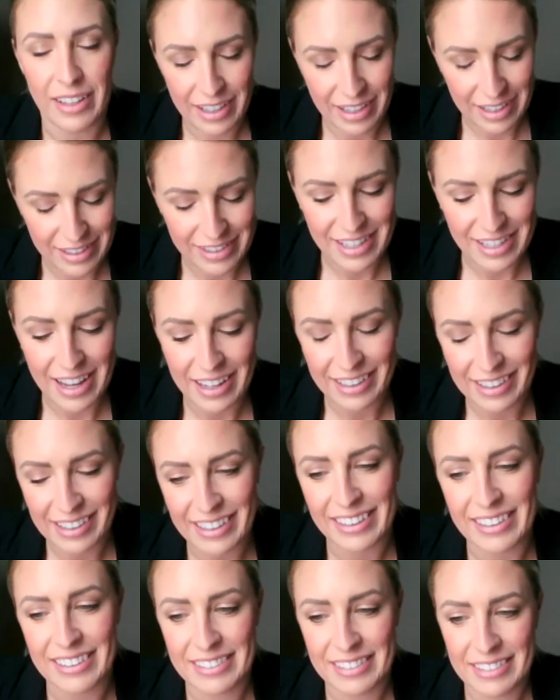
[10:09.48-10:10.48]

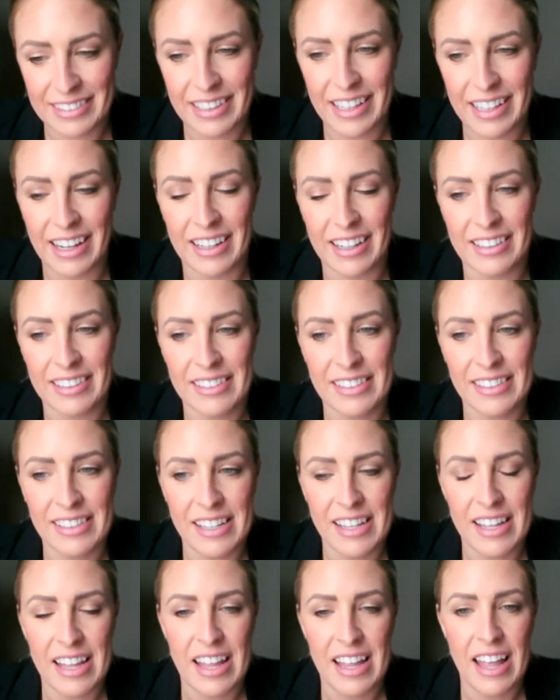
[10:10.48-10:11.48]
Exactly. Yeah.
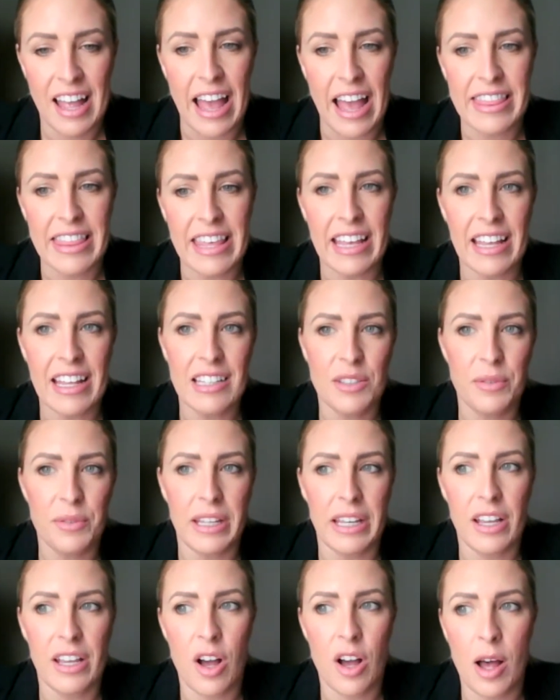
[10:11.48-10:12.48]
I think it's
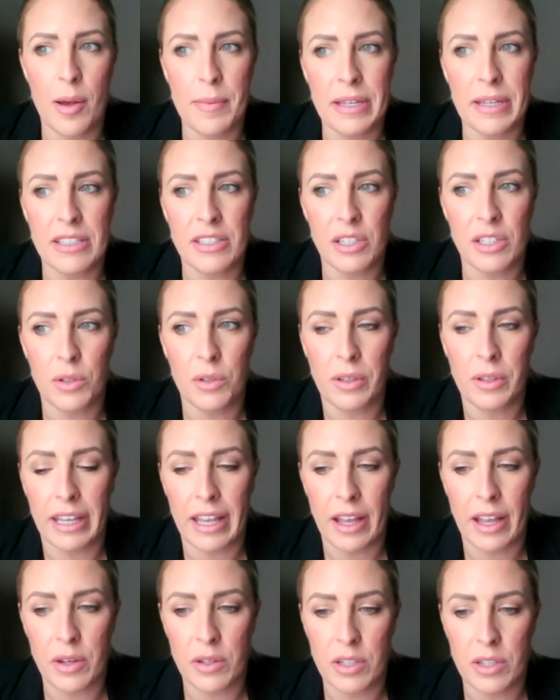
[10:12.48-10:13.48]
really common too, like
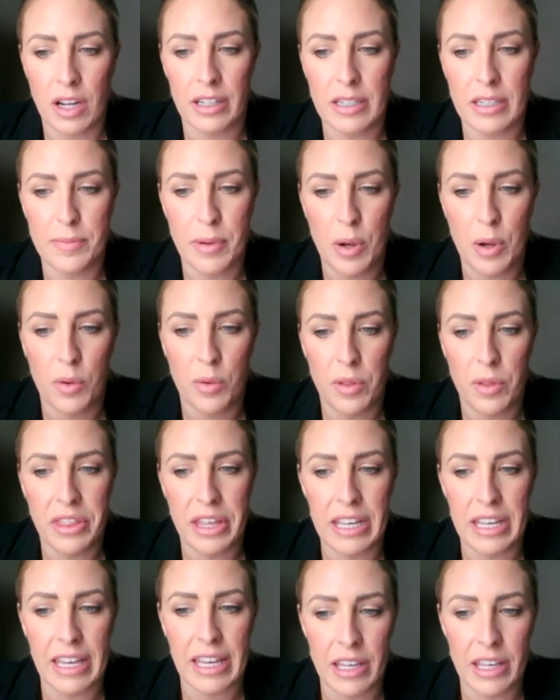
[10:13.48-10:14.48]
how you talked about
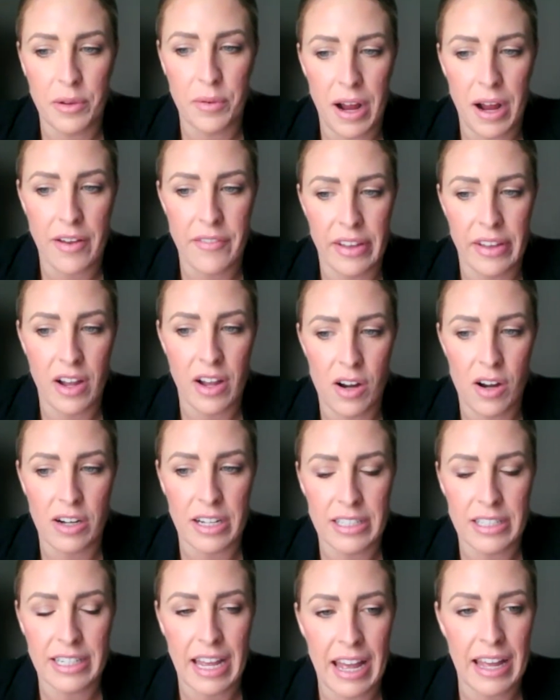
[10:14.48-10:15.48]
thinking you were having a heart
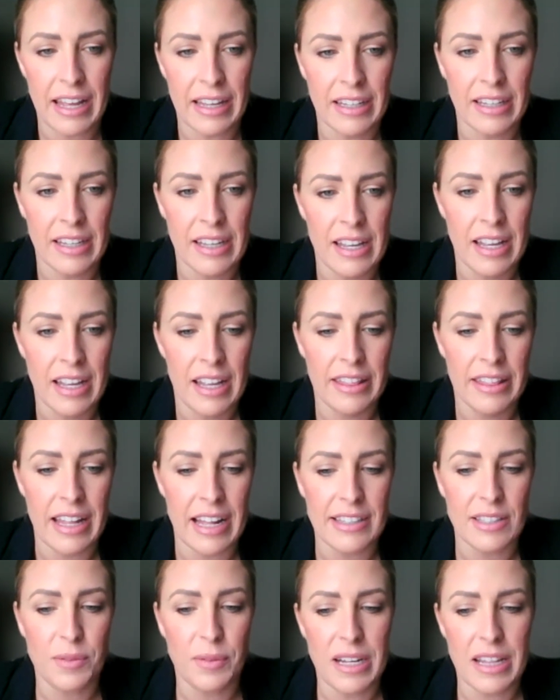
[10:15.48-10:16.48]
attack.
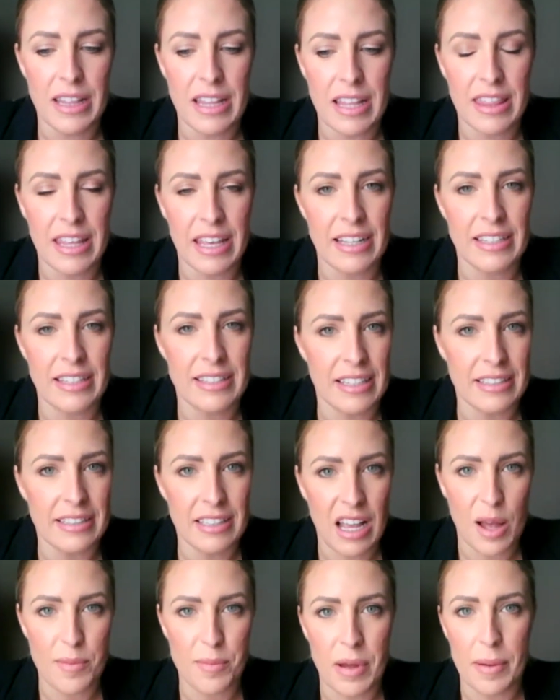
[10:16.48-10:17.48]
That's one of the things that's
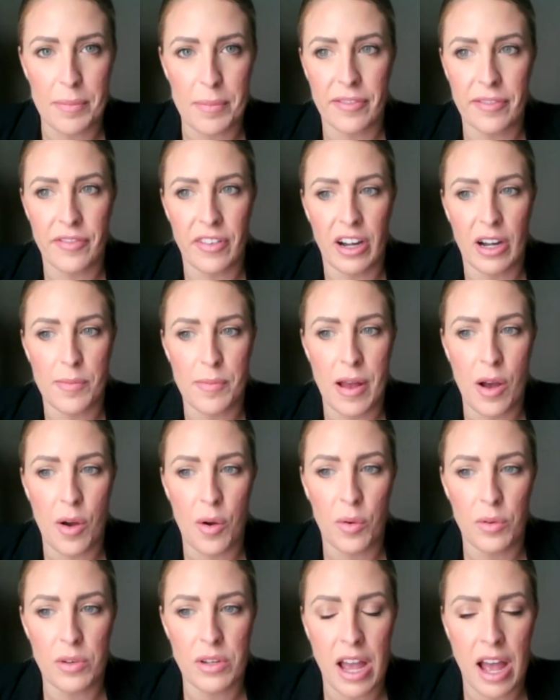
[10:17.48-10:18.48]
come up a fair
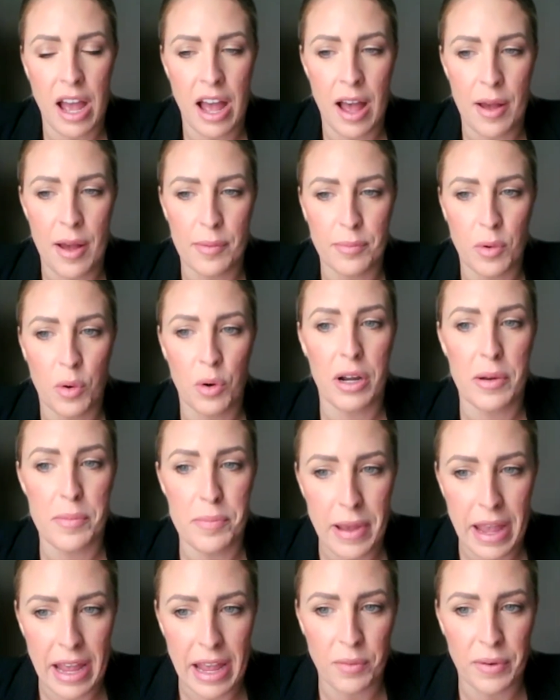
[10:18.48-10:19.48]
amount, more
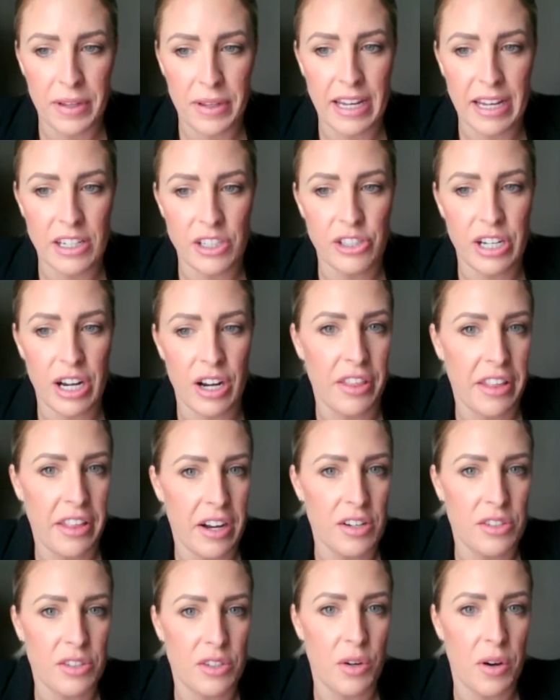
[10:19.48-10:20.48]
in men when they share
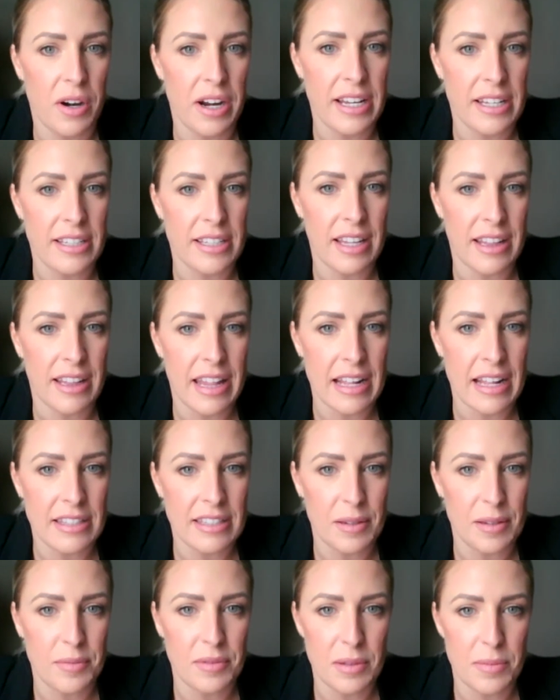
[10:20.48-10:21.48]
their stories, that
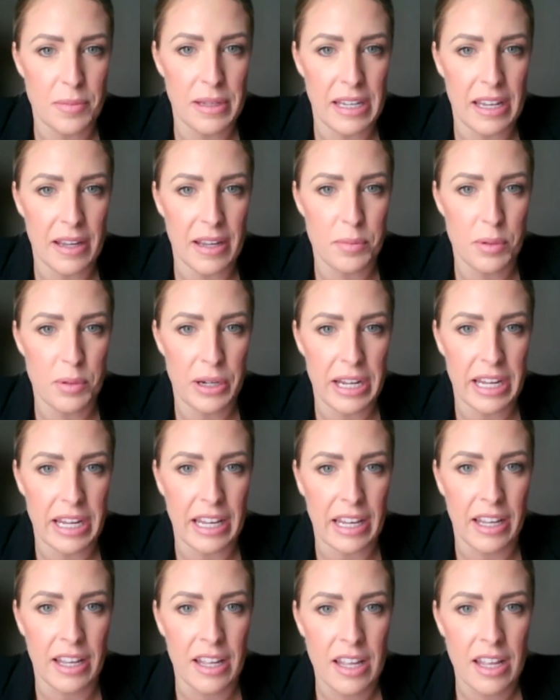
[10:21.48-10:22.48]
seems to be a
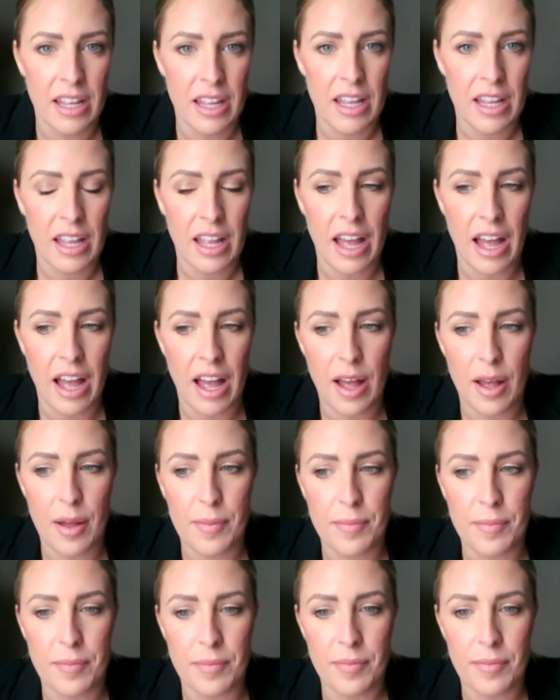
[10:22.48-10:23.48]
pretty,
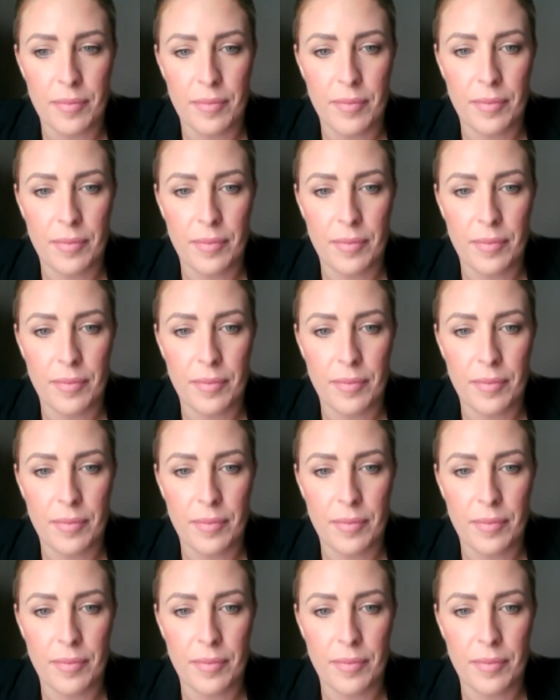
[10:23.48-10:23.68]
um,